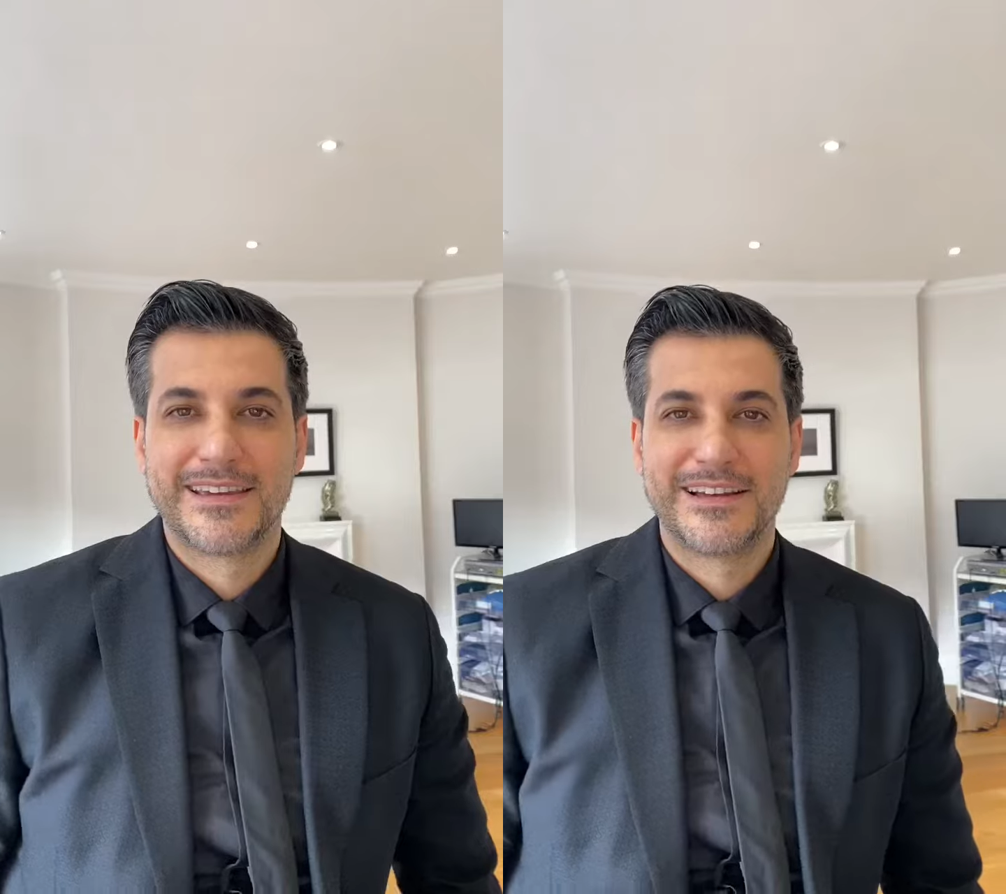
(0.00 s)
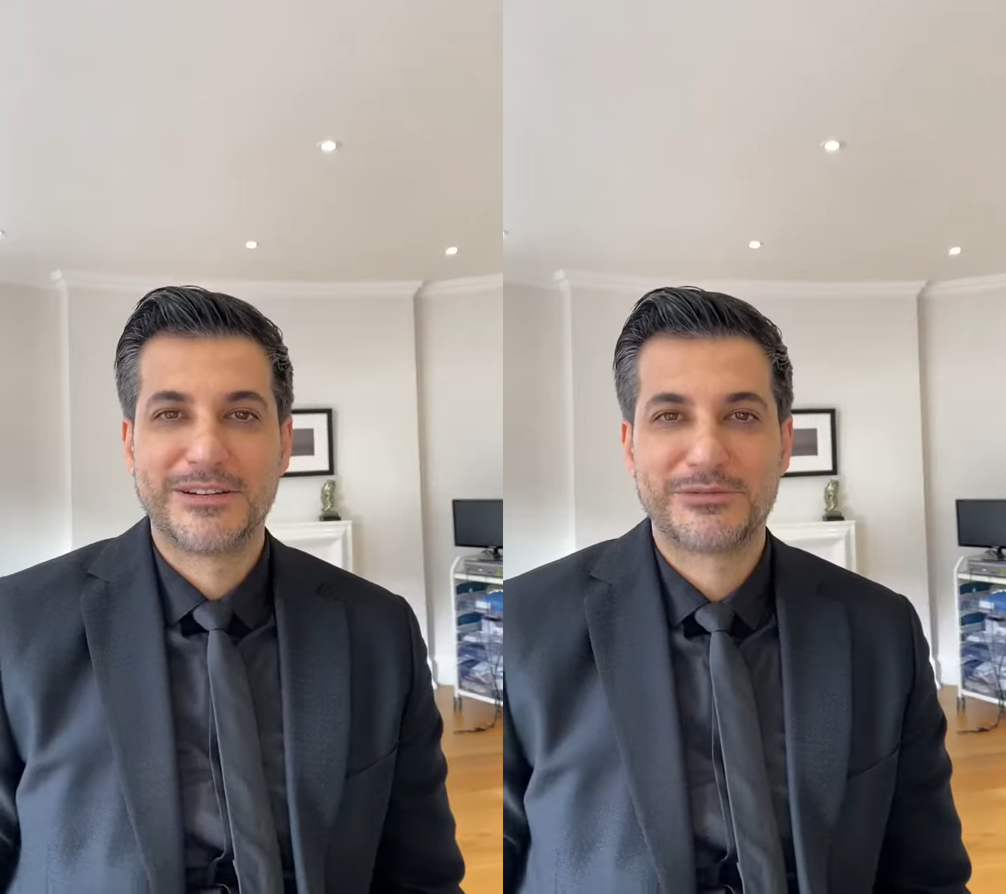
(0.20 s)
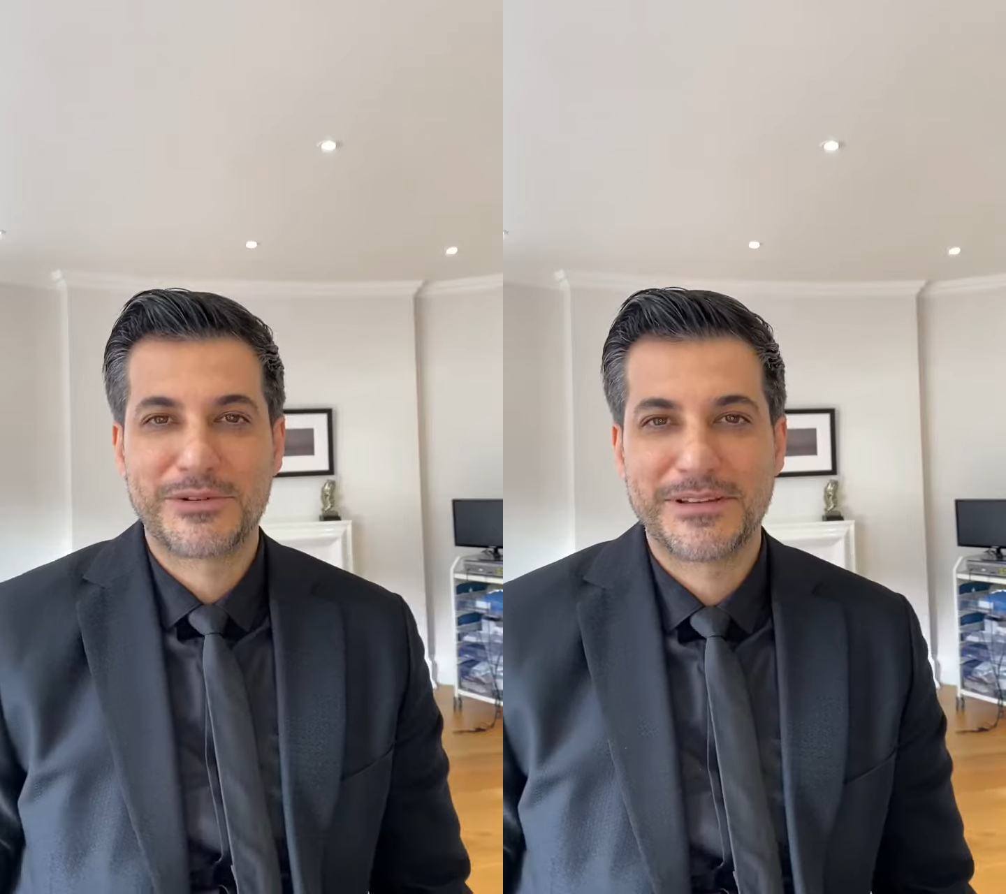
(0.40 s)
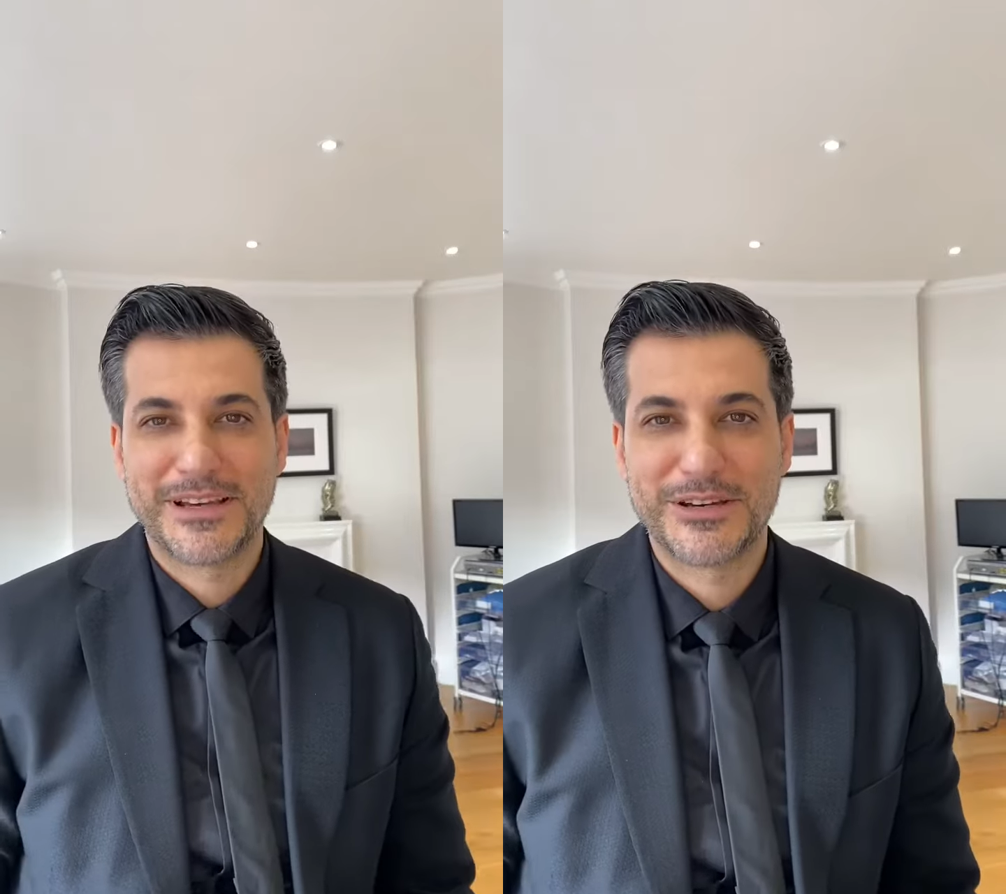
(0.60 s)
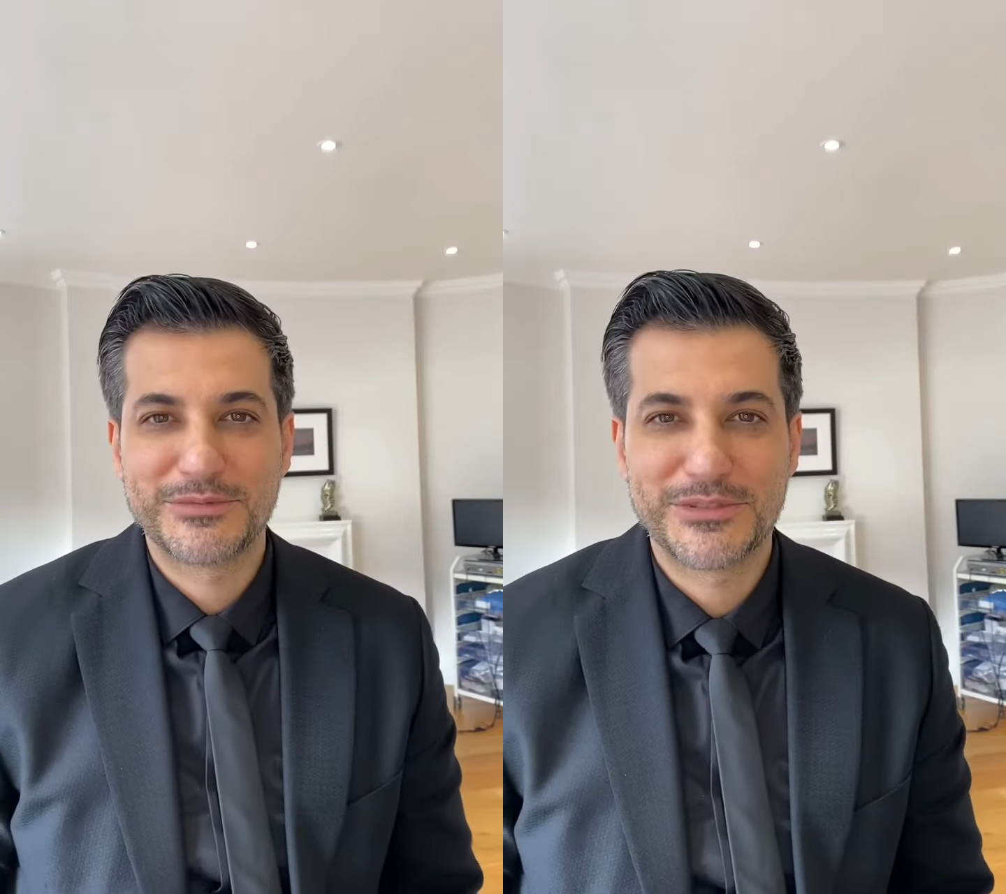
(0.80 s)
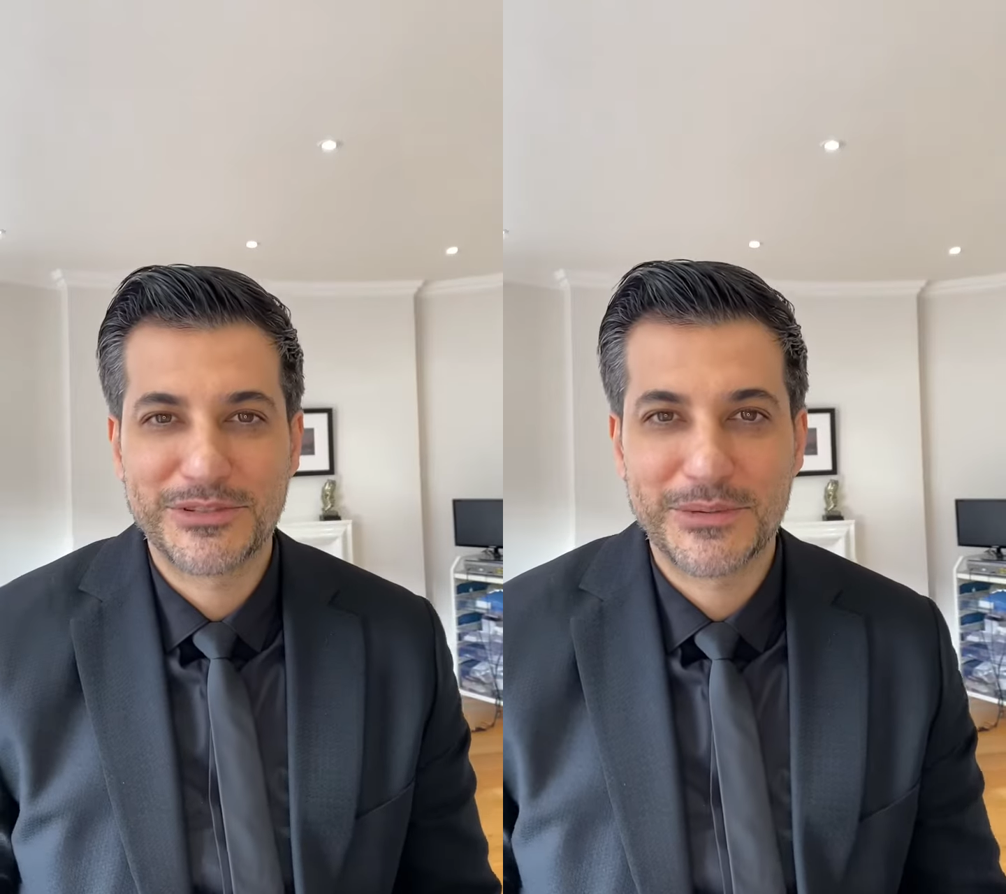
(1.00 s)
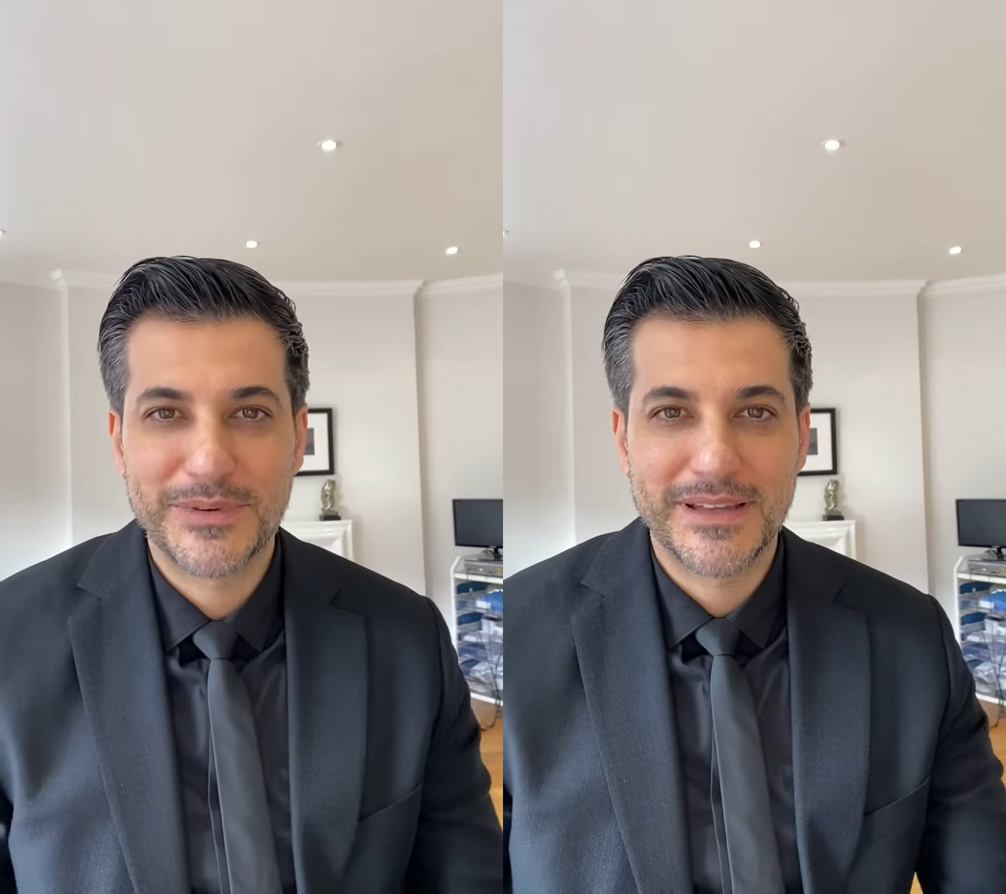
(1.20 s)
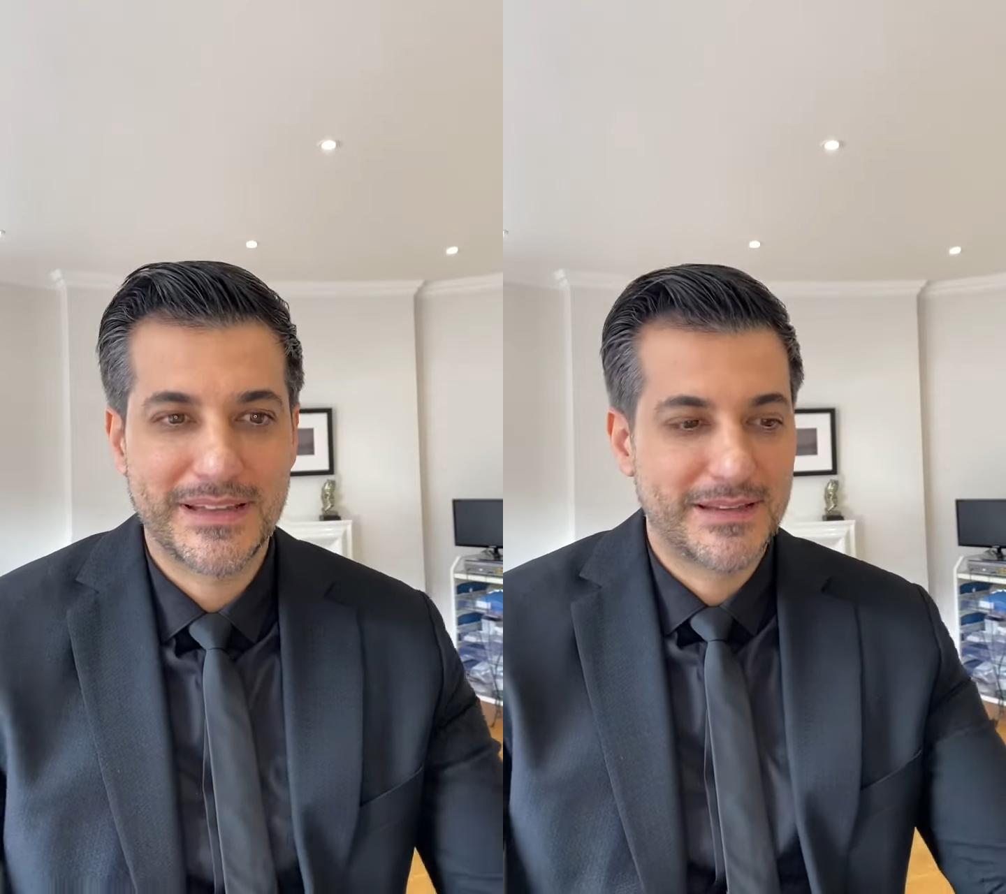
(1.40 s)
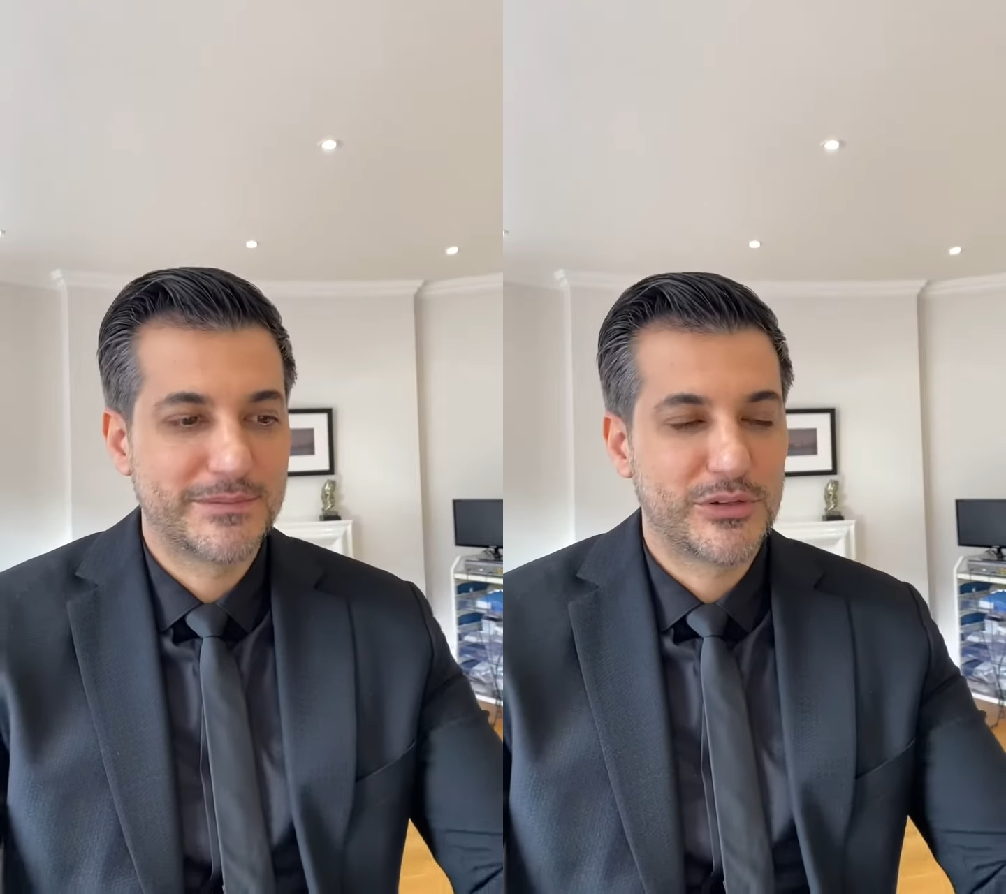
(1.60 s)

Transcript: Hello everyone, I hope you're all well.